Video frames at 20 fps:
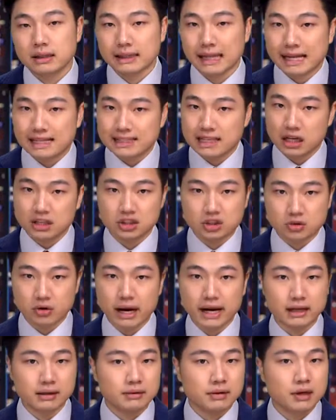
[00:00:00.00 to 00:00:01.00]
That sounds
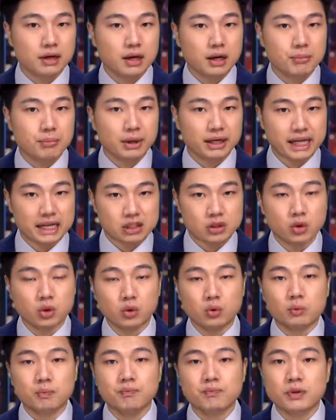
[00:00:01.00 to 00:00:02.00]
great, but guess
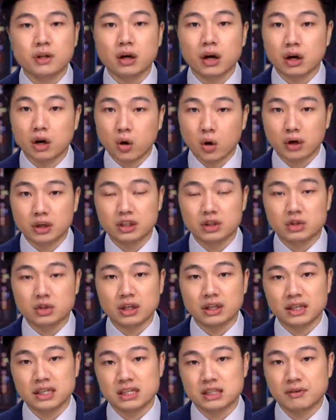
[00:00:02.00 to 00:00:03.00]
who, according to
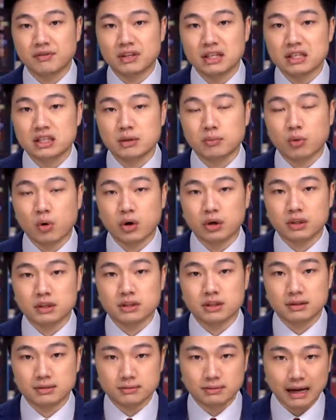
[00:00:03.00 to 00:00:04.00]
the list of these
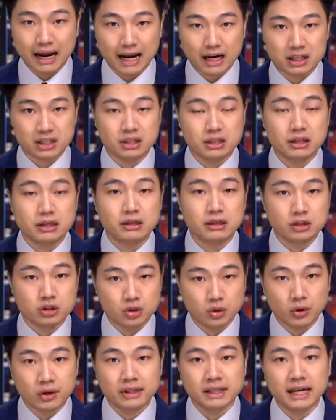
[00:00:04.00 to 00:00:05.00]
supporters, actually
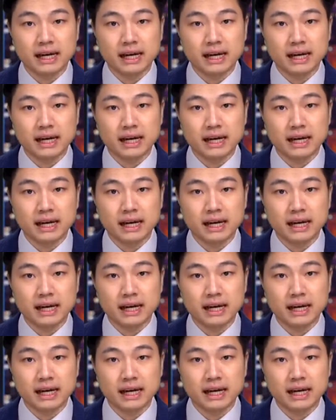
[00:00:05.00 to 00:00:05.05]
enjoy the